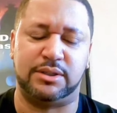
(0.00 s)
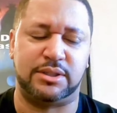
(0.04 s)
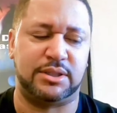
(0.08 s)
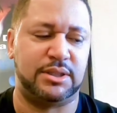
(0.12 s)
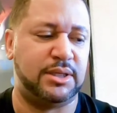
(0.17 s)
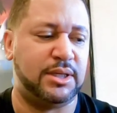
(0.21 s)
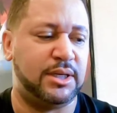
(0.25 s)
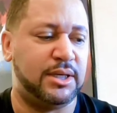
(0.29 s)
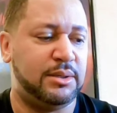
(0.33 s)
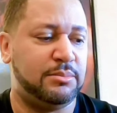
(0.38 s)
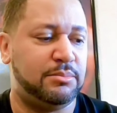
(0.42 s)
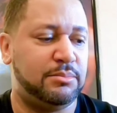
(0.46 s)

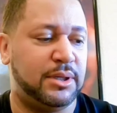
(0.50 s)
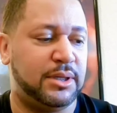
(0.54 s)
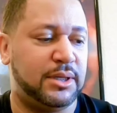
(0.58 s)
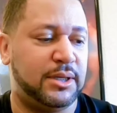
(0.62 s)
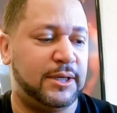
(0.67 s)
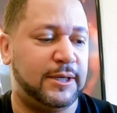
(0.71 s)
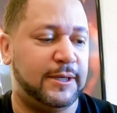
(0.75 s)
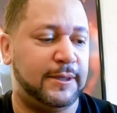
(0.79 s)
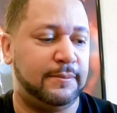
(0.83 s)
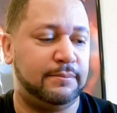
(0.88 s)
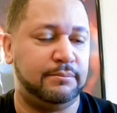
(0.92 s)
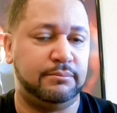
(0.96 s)
thoughts today, but
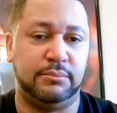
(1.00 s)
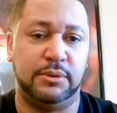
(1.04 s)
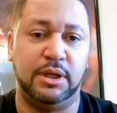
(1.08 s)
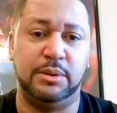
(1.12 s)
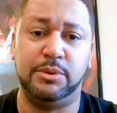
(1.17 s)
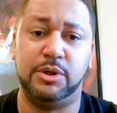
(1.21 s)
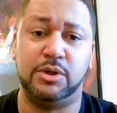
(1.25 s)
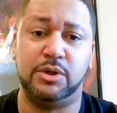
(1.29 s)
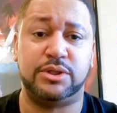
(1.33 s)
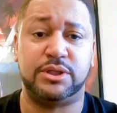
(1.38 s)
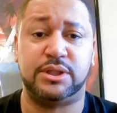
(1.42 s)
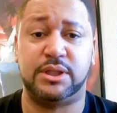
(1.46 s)
uh,
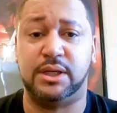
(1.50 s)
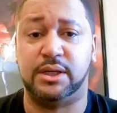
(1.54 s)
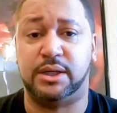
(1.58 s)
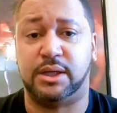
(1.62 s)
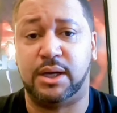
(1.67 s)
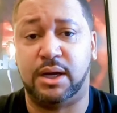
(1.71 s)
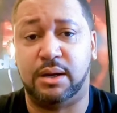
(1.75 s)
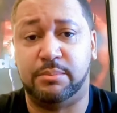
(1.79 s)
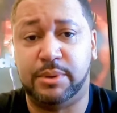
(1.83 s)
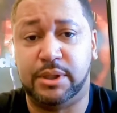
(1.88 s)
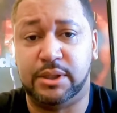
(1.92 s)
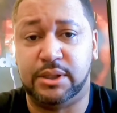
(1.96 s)
let me know what you
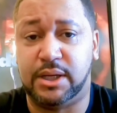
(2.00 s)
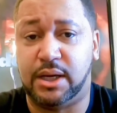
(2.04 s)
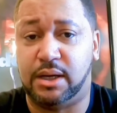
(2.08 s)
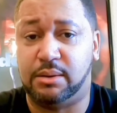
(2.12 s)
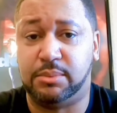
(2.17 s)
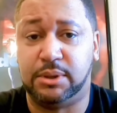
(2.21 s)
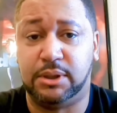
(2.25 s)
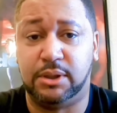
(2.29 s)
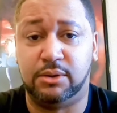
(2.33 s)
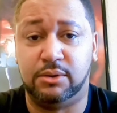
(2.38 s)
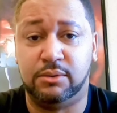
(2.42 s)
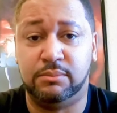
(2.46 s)
think. Comment
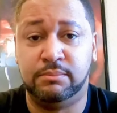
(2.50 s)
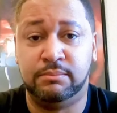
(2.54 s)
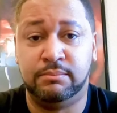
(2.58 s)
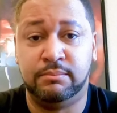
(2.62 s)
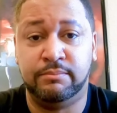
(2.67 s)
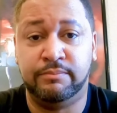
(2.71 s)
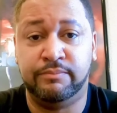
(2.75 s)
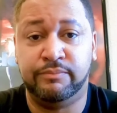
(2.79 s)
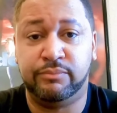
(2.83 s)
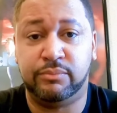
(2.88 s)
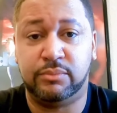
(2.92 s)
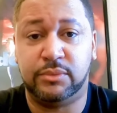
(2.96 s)
down below
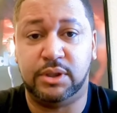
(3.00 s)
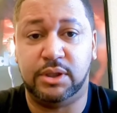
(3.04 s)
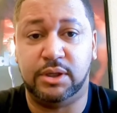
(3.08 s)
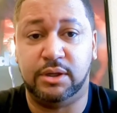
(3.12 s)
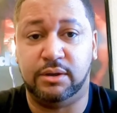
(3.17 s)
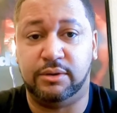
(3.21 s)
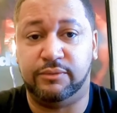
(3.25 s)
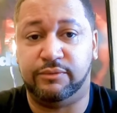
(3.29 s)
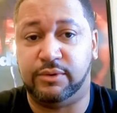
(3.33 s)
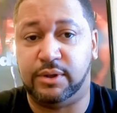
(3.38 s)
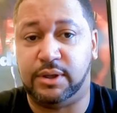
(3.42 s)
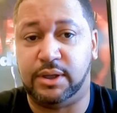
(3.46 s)

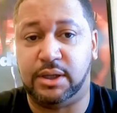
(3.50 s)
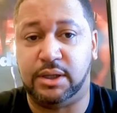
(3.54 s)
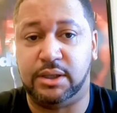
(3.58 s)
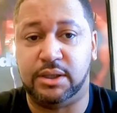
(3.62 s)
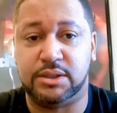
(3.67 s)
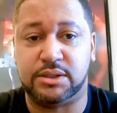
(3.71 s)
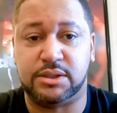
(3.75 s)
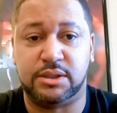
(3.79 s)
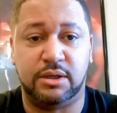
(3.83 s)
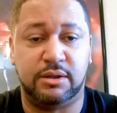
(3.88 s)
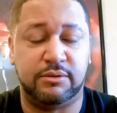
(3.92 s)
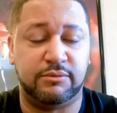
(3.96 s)
if uh,
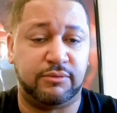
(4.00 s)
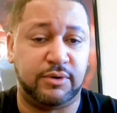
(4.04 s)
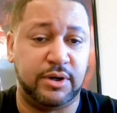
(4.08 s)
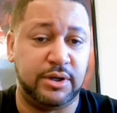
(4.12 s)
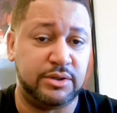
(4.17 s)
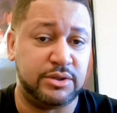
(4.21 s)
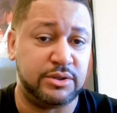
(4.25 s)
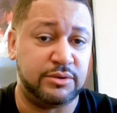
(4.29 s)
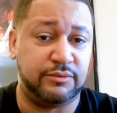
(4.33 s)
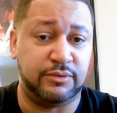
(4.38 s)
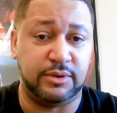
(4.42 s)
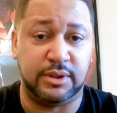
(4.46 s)
there's another
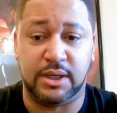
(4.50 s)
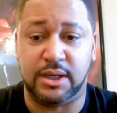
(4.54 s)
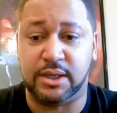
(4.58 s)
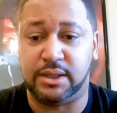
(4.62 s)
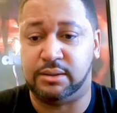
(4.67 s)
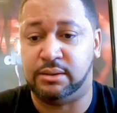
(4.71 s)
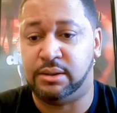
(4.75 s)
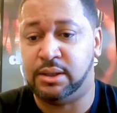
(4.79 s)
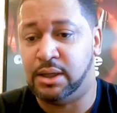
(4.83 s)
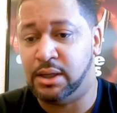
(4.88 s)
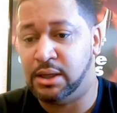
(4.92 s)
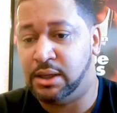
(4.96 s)
fragrance you feel
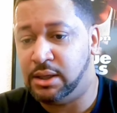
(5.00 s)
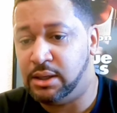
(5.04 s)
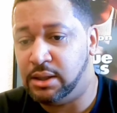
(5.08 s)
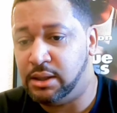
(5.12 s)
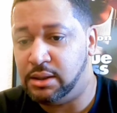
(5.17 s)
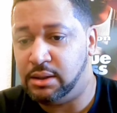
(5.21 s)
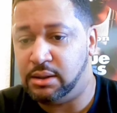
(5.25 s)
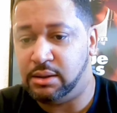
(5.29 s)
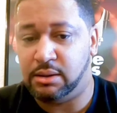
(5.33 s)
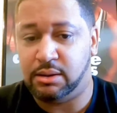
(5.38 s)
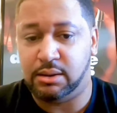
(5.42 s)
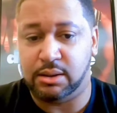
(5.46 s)
like
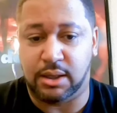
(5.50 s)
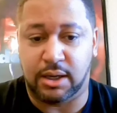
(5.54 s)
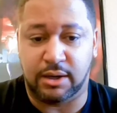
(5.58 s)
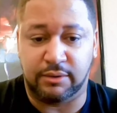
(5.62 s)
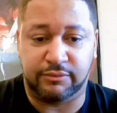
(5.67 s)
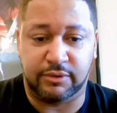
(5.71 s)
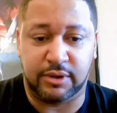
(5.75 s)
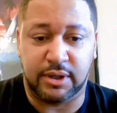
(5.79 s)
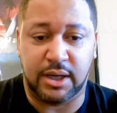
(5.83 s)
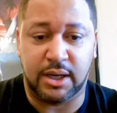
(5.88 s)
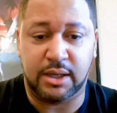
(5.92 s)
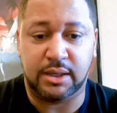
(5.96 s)

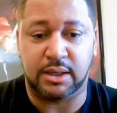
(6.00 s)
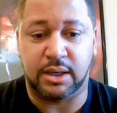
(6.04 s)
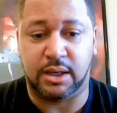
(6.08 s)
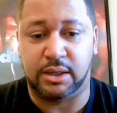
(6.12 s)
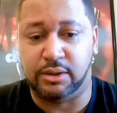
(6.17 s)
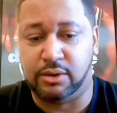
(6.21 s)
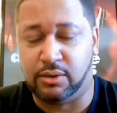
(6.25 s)
I forgot.